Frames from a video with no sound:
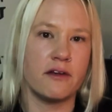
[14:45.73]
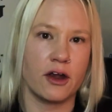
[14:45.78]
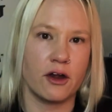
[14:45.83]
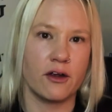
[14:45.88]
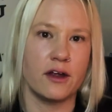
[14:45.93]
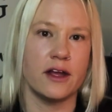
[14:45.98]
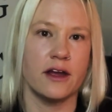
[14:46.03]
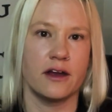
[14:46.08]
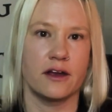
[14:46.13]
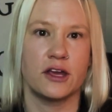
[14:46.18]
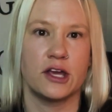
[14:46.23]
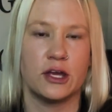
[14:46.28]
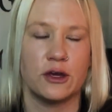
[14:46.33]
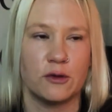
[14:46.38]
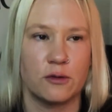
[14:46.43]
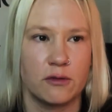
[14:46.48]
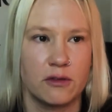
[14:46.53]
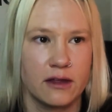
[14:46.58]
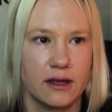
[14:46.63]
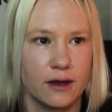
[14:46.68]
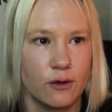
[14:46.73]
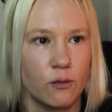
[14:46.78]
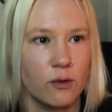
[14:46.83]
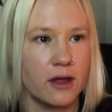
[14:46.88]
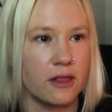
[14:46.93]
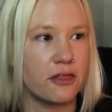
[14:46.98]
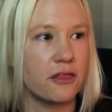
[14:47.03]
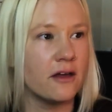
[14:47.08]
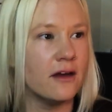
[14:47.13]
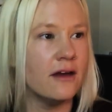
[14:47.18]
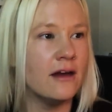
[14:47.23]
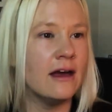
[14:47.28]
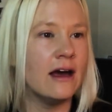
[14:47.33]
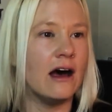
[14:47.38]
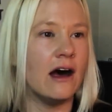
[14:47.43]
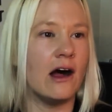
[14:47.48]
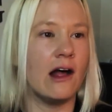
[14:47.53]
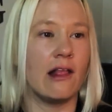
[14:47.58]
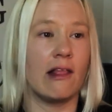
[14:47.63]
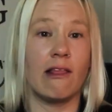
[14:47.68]
very acutely with
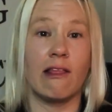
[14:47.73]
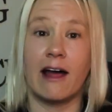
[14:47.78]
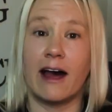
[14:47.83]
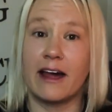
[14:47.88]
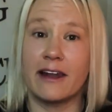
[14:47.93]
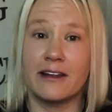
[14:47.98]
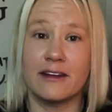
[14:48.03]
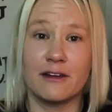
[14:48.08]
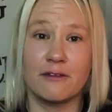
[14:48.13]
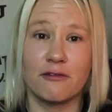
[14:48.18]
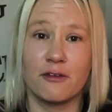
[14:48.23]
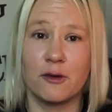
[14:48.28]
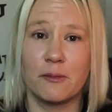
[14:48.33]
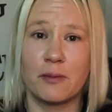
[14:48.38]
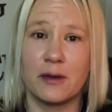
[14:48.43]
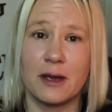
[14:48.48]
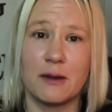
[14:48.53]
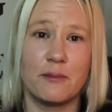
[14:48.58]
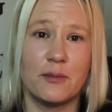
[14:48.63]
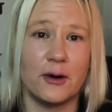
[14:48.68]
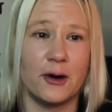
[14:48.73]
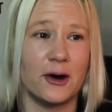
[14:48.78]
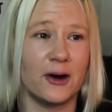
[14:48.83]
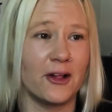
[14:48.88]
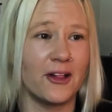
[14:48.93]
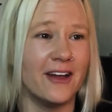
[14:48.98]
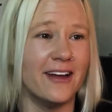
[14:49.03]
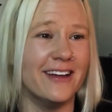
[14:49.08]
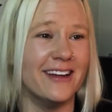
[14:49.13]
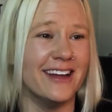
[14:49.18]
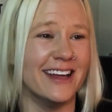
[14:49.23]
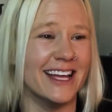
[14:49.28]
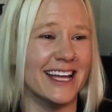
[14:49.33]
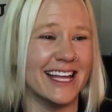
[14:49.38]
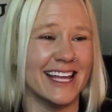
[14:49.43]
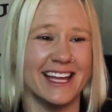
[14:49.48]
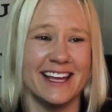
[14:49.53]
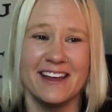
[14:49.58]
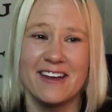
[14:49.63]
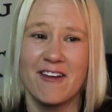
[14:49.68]
a lot of different people
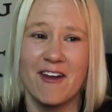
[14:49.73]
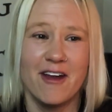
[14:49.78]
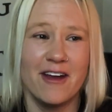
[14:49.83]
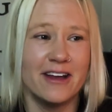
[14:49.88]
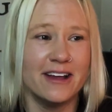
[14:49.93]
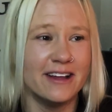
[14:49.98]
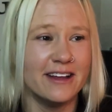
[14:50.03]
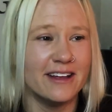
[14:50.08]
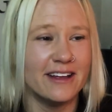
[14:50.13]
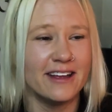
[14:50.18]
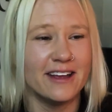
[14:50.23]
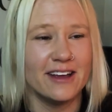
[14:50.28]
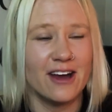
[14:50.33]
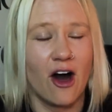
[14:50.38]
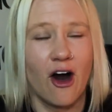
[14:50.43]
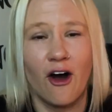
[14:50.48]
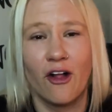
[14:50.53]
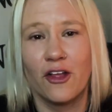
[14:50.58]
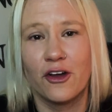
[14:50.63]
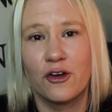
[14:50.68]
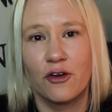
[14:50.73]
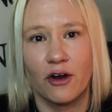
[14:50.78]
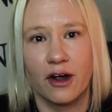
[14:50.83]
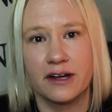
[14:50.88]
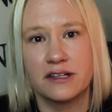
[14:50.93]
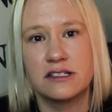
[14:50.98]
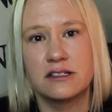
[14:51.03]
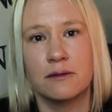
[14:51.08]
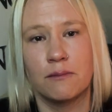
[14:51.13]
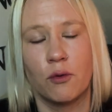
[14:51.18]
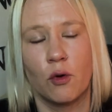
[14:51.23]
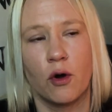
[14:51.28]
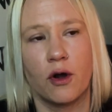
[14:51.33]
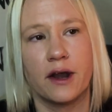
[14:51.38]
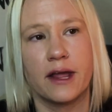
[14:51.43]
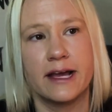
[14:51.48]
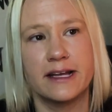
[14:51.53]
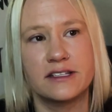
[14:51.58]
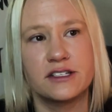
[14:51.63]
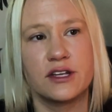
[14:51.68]
all across the
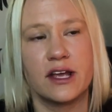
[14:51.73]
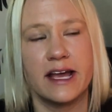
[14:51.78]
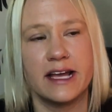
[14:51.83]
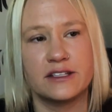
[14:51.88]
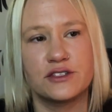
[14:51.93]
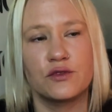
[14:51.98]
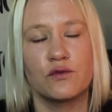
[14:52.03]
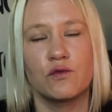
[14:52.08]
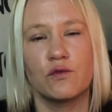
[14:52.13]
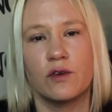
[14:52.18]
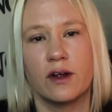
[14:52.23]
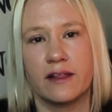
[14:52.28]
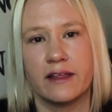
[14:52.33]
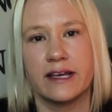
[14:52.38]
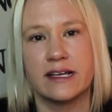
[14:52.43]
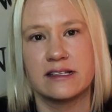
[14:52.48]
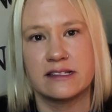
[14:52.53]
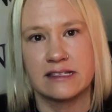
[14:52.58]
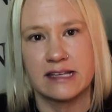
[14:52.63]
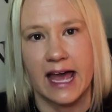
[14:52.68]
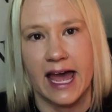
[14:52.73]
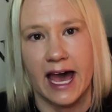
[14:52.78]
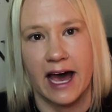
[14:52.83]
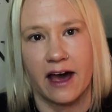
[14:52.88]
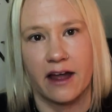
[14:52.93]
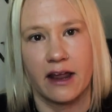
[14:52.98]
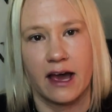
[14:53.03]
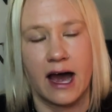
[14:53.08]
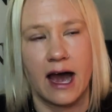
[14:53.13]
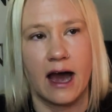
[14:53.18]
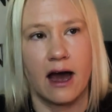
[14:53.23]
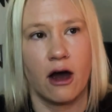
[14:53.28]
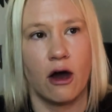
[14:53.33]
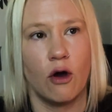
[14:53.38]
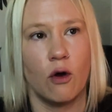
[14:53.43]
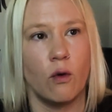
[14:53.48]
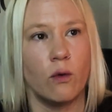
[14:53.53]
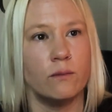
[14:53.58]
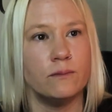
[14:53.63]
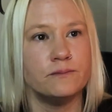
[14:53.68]
board. It's really sad
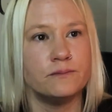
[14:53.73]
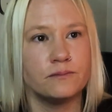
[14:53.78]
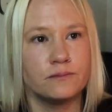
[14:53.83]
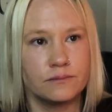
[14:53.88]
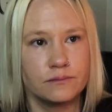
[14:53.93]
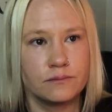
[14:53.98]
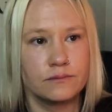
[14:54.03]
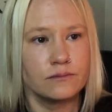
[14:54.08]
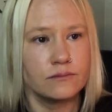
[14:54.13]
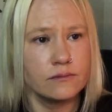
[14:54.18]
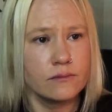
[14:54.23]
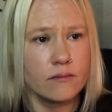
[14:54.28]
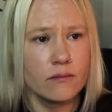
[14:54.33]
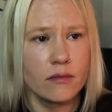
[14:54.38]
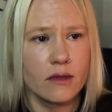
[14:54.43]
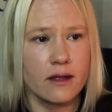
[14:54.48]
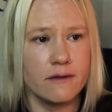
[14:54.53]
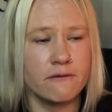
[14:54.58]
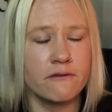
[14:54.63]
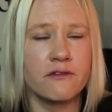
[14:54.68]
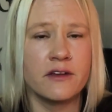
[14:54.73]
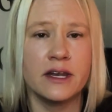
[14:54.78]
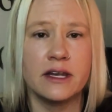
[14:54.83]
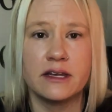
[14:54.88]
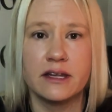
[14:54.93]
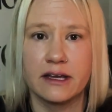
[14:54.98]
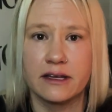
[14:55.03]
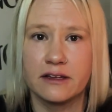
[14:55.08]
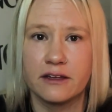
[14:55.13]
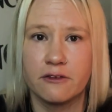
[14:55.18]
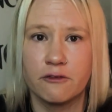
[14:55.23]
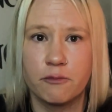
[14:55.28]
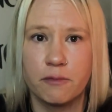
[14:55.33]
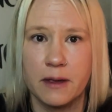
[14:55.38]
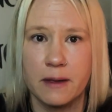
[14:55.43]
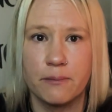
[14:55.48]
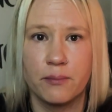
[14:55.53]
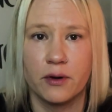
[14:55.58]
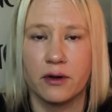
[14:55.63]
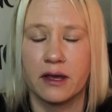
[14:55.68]
how vindictive
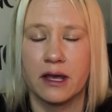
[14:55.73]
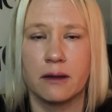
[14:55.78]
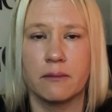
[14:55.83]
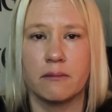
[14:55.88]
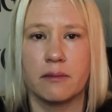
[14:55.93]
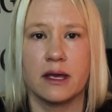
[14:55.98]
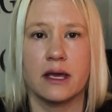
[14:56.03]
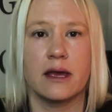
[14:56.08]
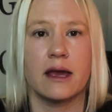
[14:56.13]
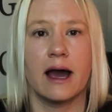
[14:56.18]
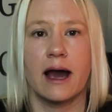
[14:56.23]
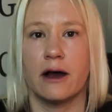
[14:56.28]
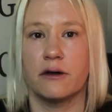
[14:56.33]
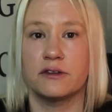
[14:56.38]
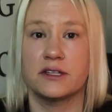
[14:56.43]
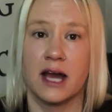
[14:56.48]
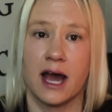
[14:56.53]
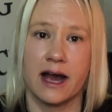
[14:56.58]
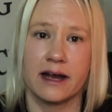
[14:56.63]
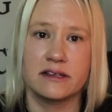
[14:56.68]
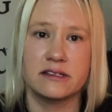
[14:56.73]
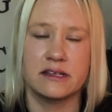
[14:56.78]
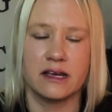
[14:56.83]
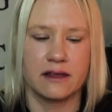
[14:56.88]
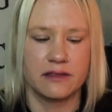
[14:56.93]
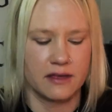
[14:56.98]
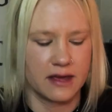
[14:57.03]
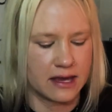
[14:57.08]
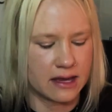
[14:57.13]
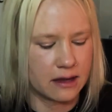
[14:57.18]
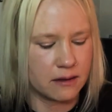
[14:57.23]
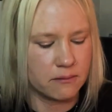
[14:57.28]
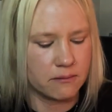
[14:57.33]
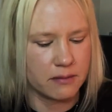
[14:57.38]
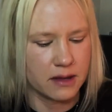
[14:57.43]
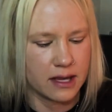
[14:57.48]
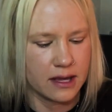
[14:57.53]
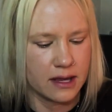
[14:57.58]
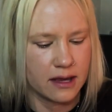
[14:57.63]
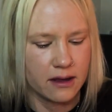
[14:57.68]
people can be, how toxic they can
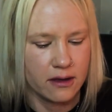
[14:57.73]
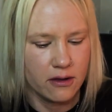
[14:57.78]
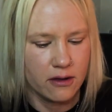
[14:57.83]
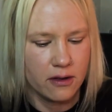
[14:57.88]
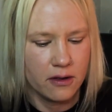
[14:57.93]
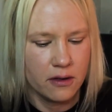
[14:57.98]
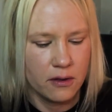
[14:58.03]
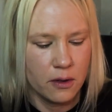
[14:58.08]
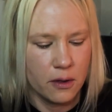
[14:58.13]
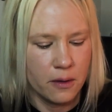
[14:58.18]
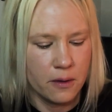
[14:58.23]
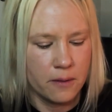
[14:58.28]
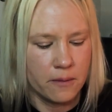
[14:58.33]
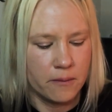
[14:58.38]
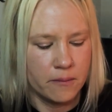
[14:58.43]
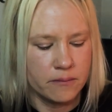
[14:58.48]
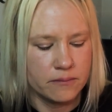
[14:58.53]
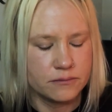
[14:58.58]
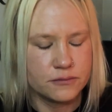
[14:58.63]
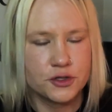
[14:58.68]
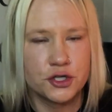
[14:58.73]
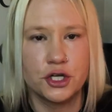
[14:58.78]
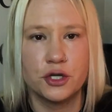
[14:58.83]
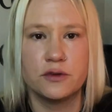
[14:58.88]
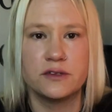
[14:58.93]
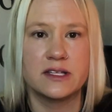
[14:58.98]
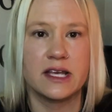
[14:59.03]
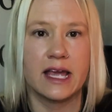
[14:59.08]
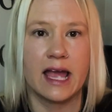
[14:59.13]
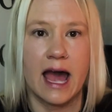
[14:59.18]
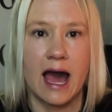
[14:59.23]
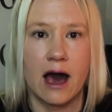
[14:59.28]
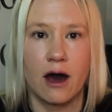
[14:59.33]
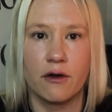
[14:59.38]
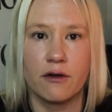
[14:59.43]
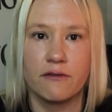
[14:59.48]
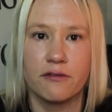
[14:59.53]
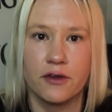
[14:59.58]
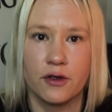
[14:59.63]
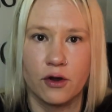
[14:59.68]
be, choosing
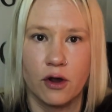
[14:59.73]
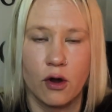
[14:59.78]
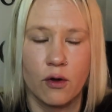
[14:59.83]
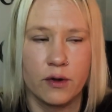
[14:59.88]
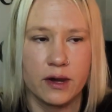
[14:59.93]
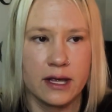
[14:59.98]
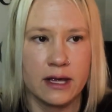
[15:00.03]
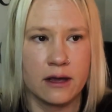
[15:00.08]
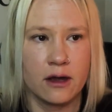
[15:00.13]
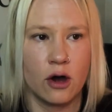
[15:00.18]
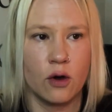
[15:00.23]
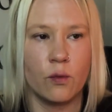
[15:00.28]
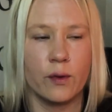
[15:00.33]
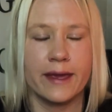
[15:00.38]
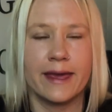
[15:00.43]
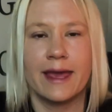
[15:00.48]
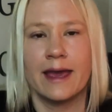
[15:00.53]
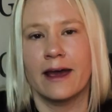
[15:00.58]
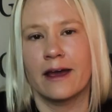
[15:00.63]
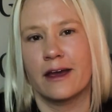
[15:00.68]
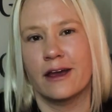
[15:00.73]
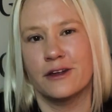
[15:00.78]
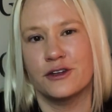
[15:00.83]
out of their own ego. We can't